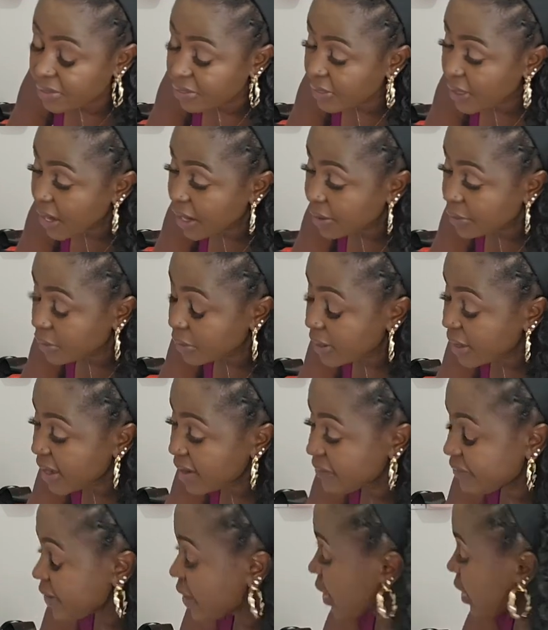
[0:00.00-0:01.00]
I don't have
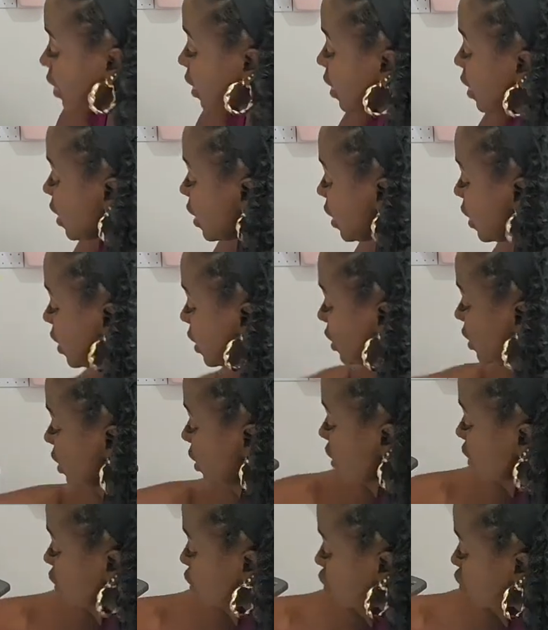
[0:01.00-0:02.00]
that.
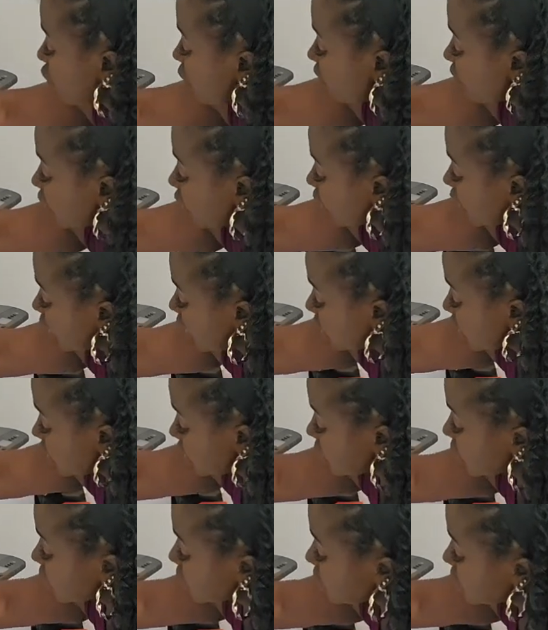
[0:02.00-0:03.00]
These 2 over here
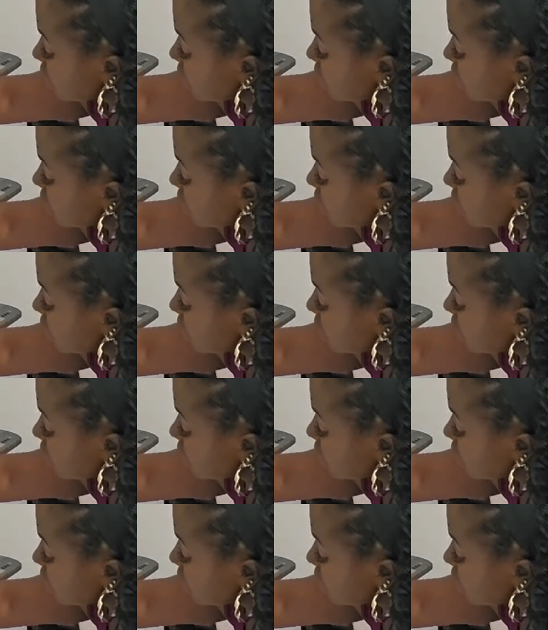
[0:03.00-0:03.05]
needs